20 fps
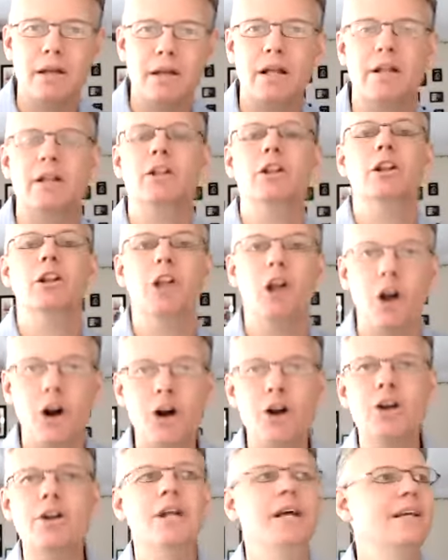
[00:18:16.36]

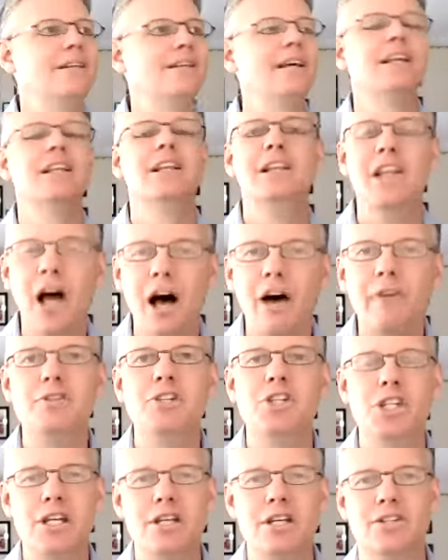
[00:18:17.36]
learn to love
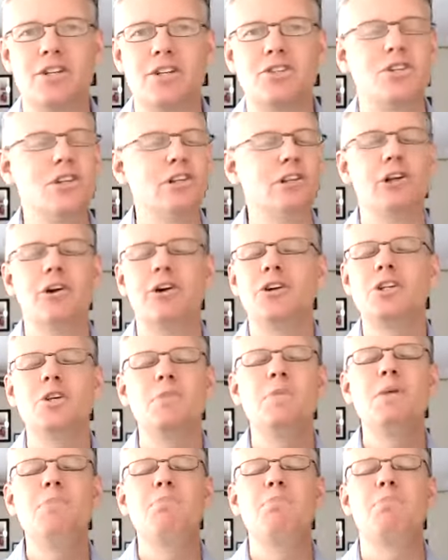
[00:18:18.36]
Jesus, to learn to
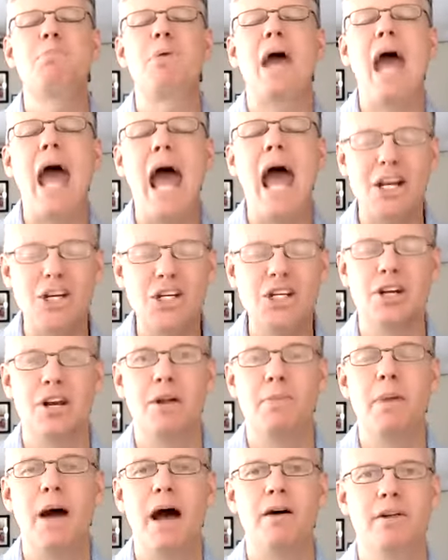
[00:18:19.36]
be passionate
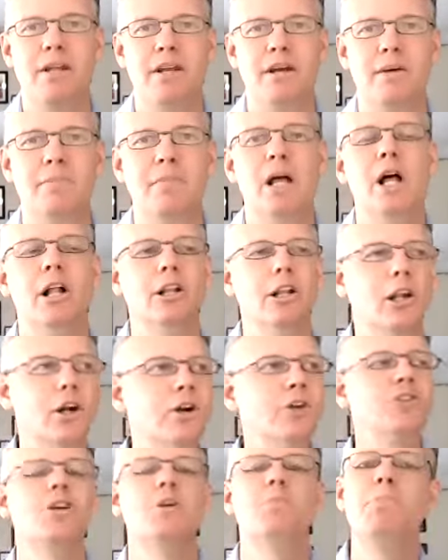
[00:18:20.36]
about him,
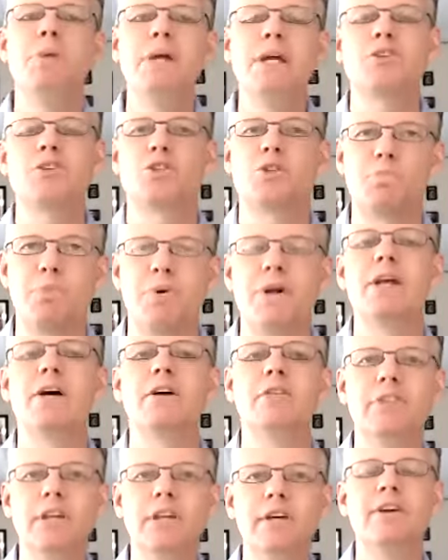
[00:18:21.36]
learn to be a spring
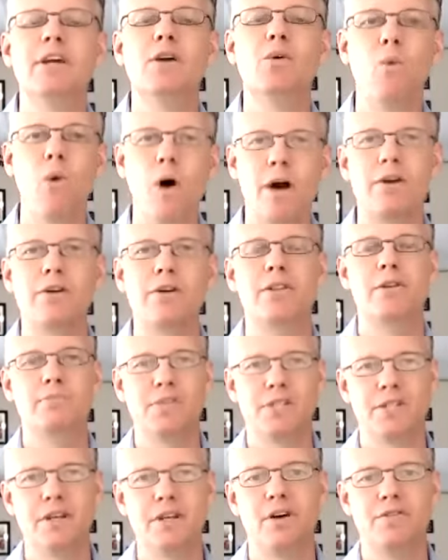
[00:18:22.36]
of living water
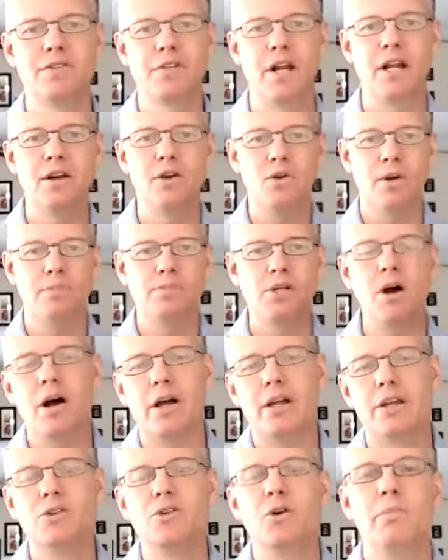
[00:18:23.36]
themselves. And I know I'm
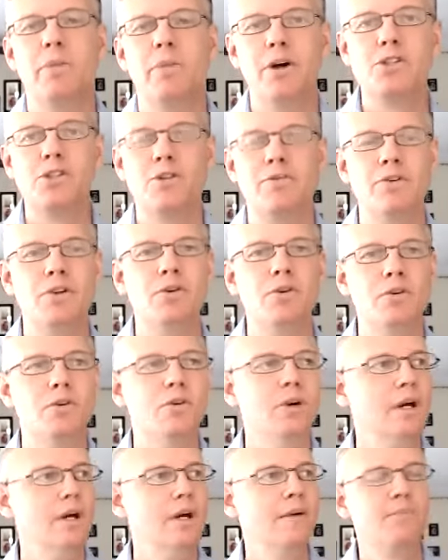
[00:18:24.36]
talking to a bunch of you
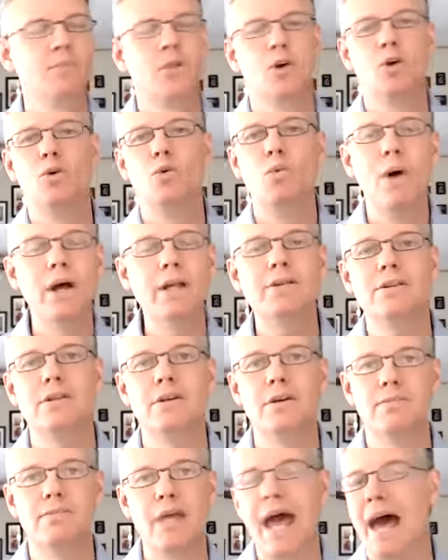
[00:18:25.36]
who went
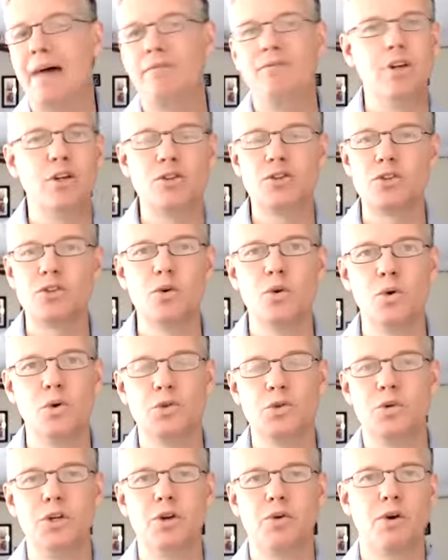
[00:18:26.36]
to Adventist
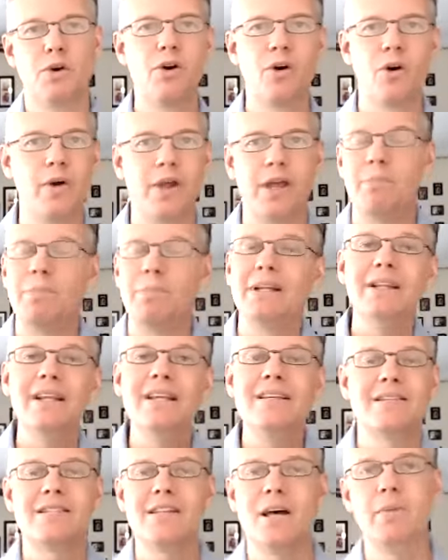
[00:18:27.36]
schools when you were growing up, at
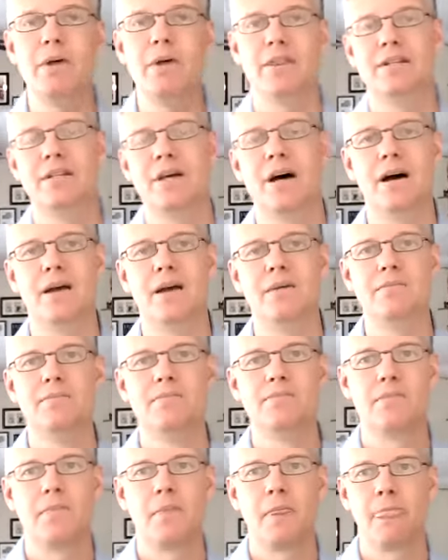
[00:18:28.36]
least some of the time,
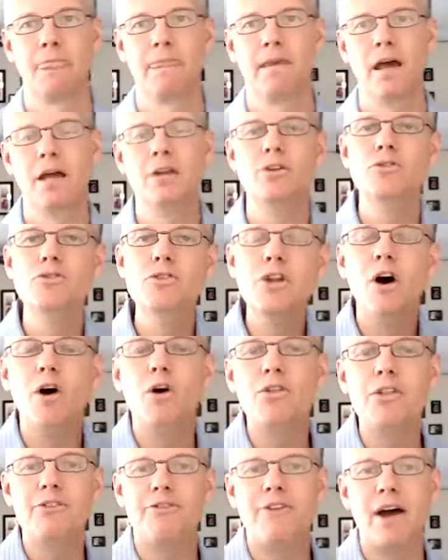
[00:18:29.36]
and you know
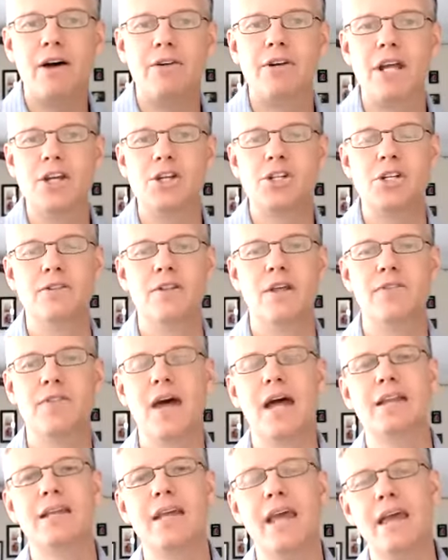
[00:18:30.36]
the foundation that
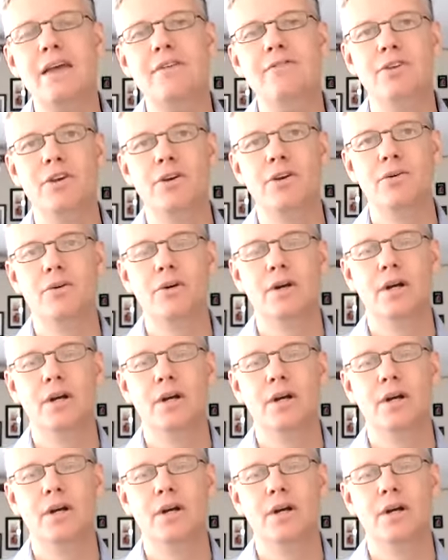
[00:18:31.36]
that gave you